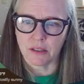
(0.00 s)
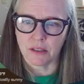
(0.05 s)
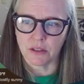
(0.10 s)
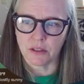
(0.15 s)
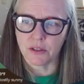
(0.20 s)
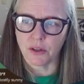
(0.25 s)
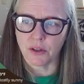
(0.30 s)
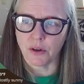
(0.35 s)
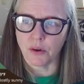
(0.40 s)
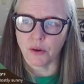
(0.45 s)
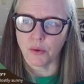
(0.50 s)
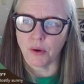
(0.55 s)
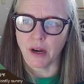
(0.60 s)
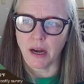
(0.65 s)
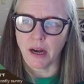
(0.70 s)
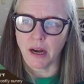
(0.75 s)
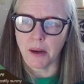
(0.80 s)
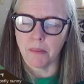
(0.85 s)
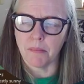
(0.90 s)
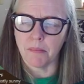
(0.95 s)
So
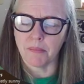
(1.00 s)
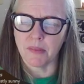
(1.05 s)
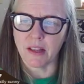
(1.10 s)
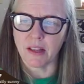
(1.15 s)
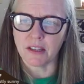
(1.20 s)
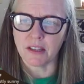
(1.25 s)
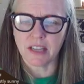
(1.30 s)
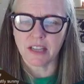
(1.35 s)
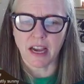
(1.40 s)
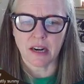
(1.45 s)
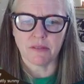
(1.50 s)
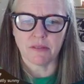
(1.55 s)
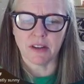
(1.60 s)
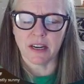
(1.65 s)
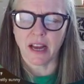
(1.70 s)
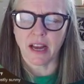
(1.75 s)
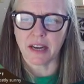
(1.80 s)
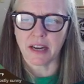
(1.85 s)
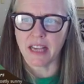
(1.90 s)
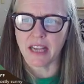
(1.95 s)
that's kind of a
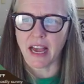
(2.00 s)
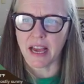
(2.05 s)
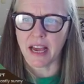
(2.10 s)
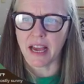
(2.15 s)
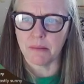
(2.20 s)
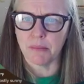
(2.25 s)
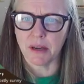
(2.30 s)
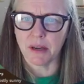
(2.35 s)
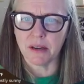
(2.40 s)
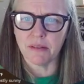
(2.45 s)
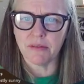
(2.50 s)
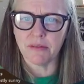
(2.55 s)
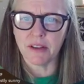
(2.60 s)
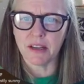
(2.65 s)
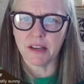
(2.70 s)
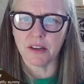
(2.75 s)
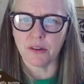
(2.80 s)
nice added benefit.